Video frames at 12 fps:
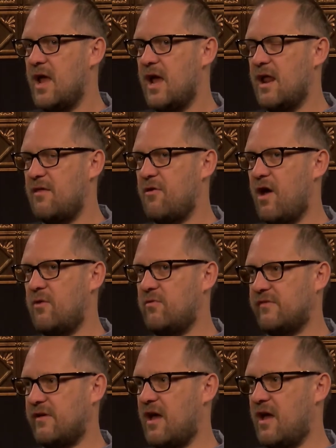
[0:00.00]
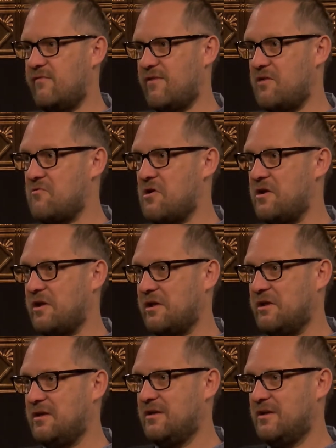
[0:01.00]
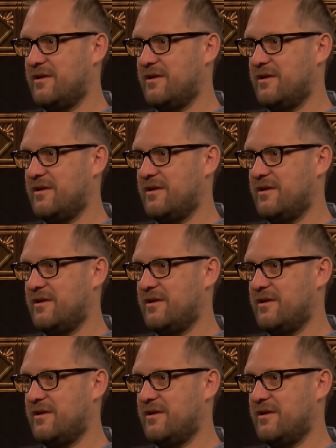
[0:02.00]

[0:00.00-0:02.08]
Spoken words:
and I thought it was a kind of ironic